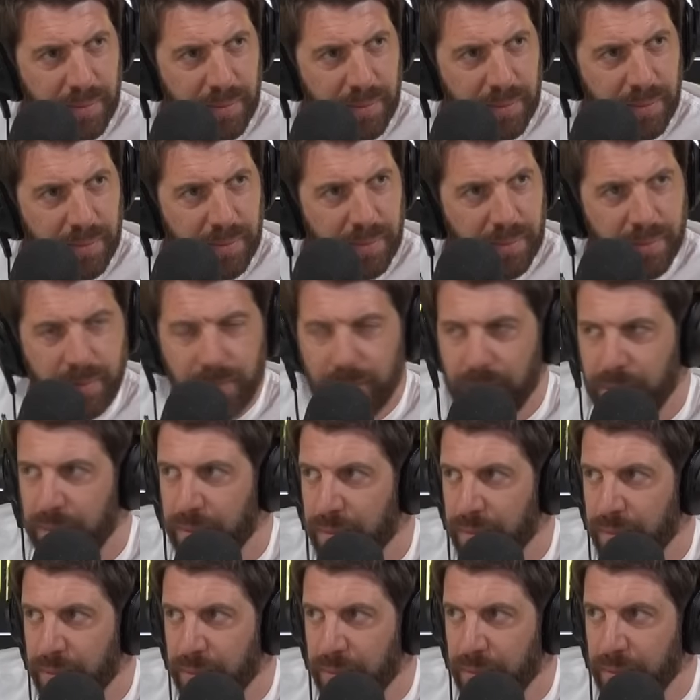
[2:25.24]

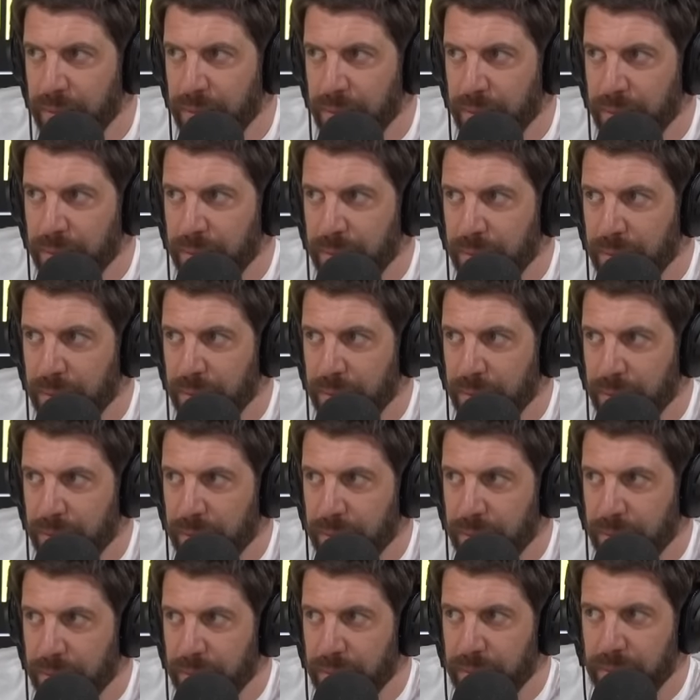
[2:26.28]

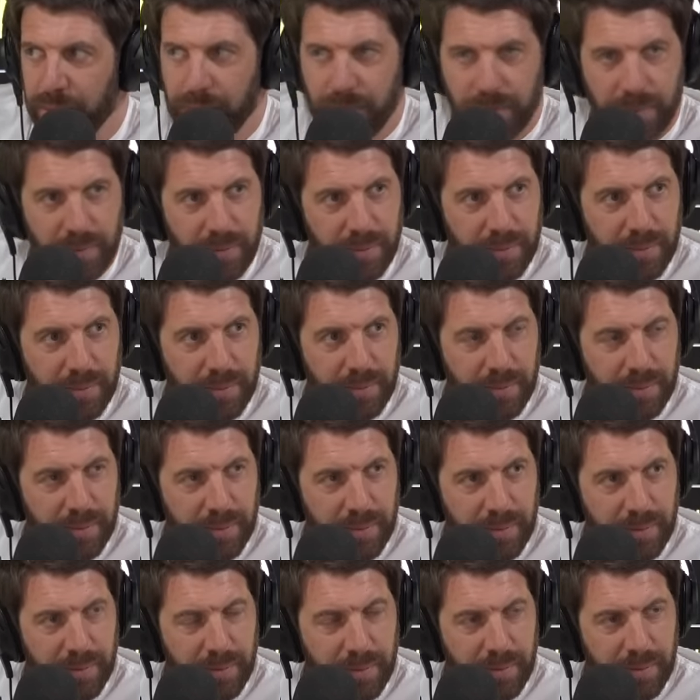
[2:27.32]

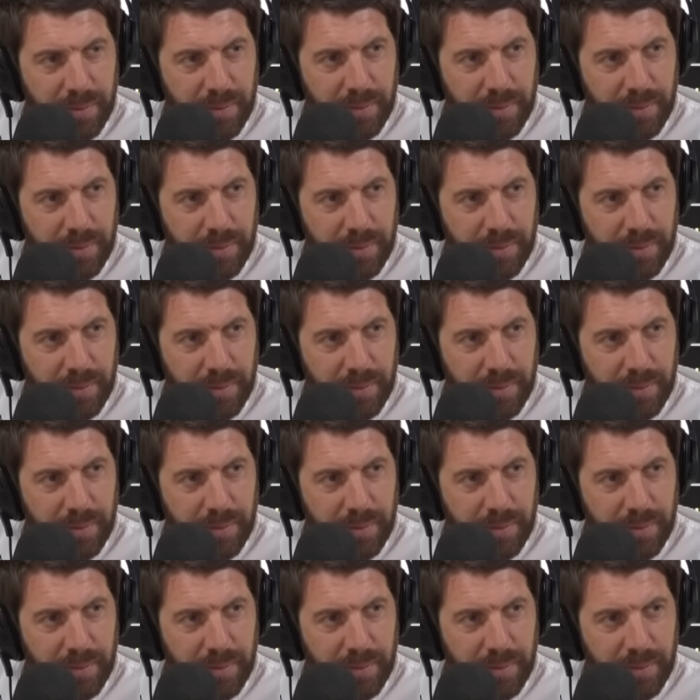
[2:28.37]
No words are spoken by the person on screen.